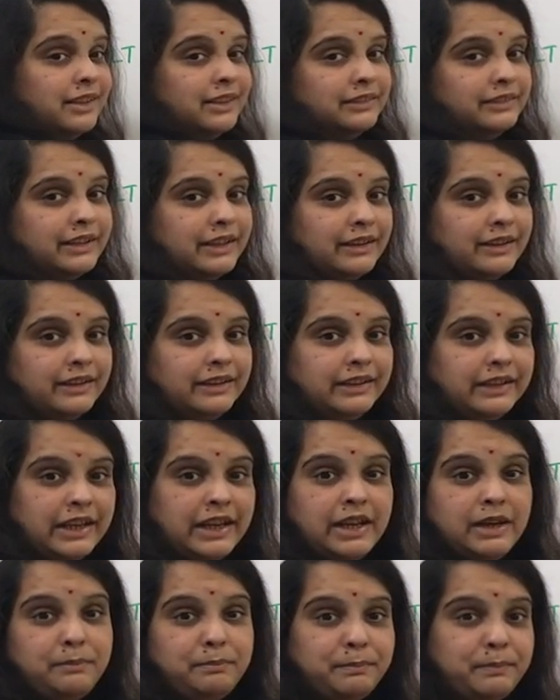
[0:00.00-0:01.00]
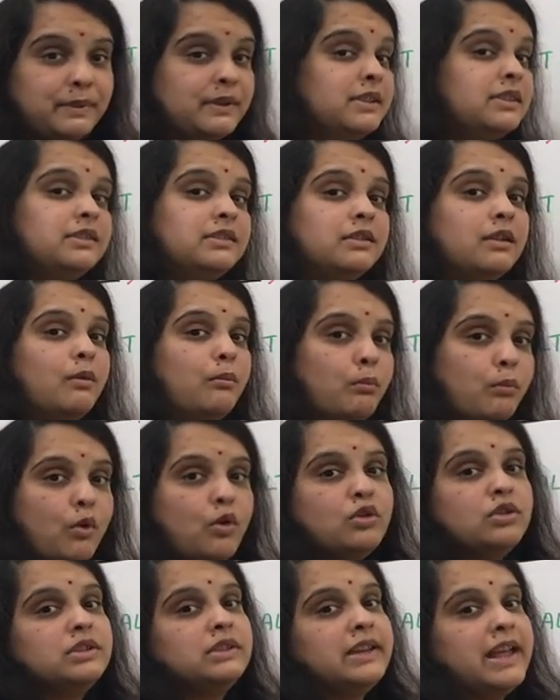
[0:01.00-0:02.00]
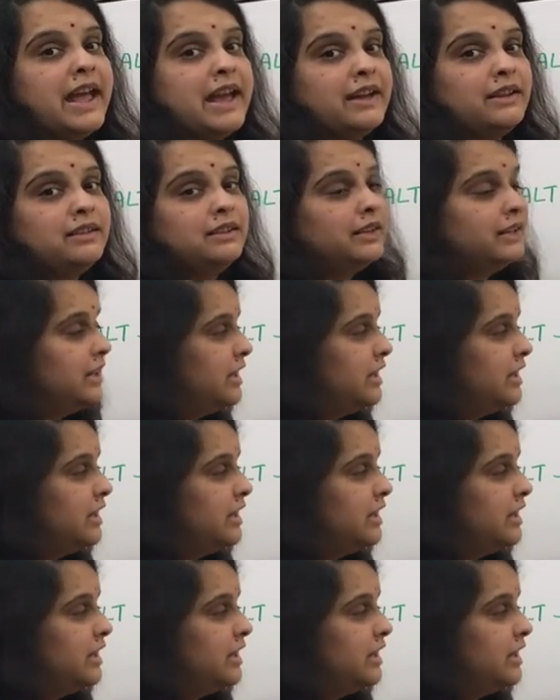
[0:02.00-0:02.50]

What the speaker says: The deepest most layer